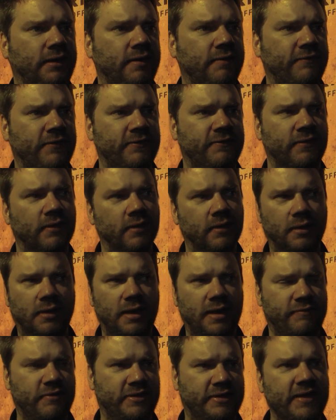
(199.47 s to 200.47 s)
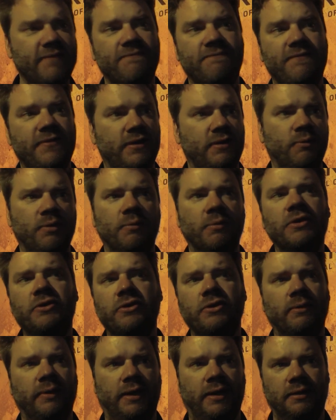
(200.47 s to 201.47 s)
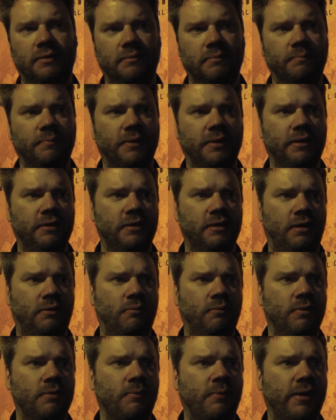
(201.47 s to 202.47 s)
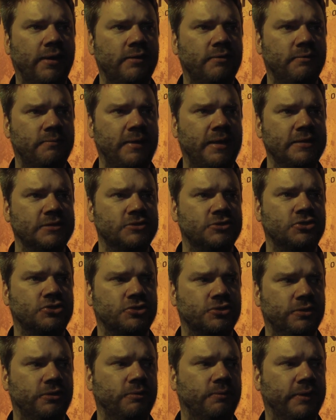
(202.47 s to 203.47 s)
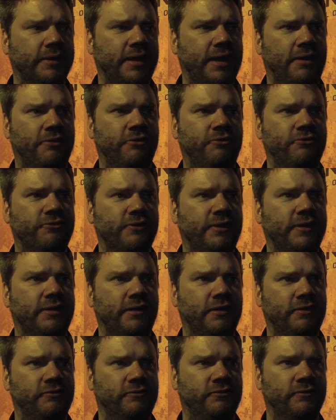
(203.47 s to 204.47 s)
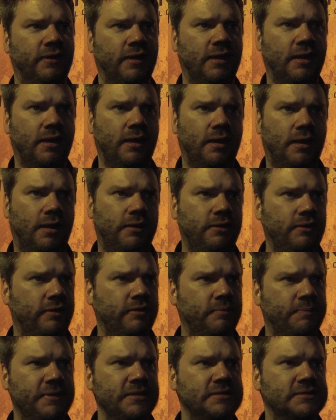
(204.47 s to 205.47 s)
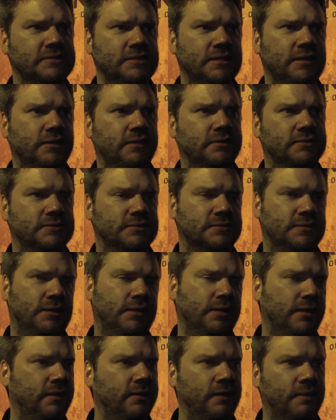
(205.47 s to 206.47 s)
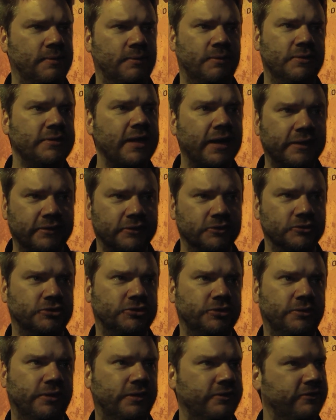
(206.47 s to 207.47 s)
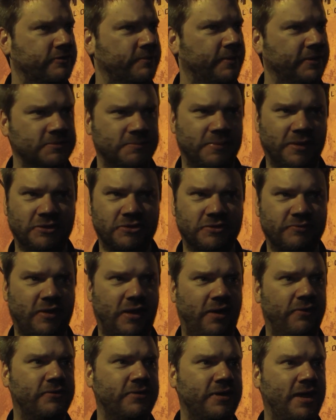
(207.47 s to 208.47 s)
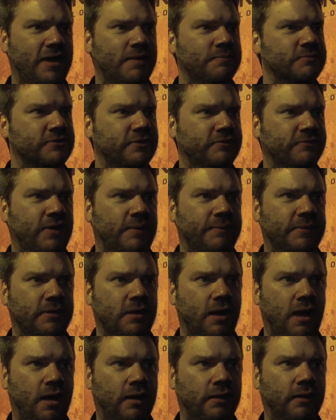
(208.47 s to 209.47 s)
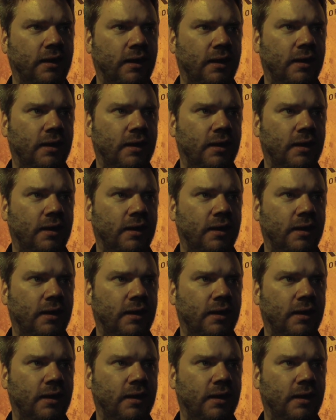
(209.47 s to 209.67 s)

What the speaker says: If it did fit it, we would do it. But, we wanted to remain true to what Counter-Strike is. And, on the PC, it's the #1 tactical shooter. There's a bunch of other games that have come and gone.